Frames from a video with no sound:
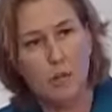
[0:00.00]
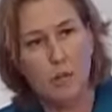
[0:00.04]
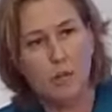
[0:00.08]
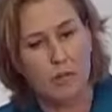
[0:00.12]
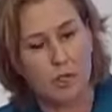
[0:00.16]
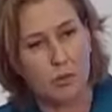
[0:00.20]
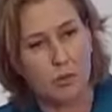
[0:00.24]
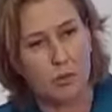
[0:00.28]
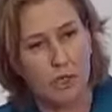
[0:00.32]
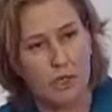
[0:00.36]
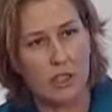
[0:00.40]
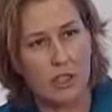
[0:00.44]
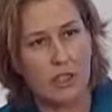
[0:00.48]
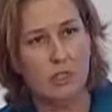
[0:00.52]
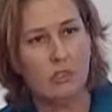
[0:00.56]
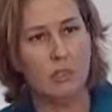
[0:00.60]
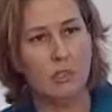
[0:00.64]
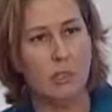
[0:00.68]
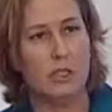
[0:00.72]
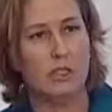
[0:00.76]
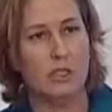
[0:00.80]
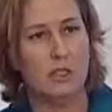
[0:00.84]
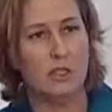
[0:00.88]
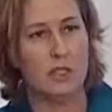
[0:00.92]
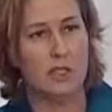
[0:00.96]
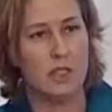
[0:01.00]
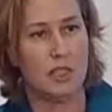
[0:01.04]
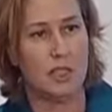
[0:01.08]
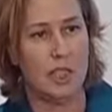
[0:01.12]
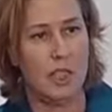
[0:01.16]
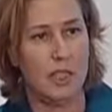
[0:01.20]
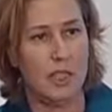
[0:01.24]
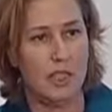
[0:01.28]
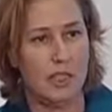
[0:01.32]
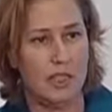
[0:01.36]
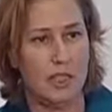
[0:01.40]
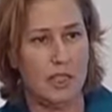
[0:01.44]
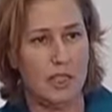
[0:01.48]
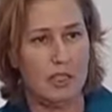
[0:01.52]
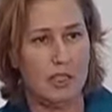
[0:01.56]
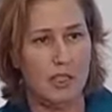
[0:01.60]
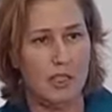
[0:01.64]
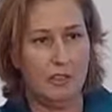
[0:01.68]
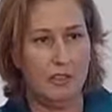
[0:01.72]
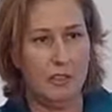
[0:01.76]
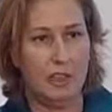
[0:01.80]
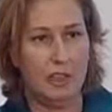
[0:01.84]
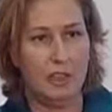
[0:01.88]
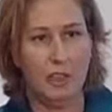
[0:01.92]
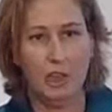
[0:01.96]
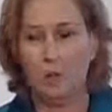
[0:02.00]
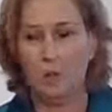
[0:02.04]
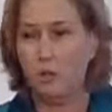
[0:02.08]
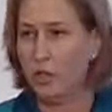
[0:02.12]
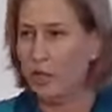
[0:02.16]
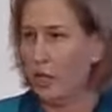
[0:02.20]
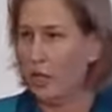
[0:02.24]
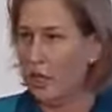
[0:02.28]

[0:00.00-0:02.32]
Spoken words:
but we need to understand that even though we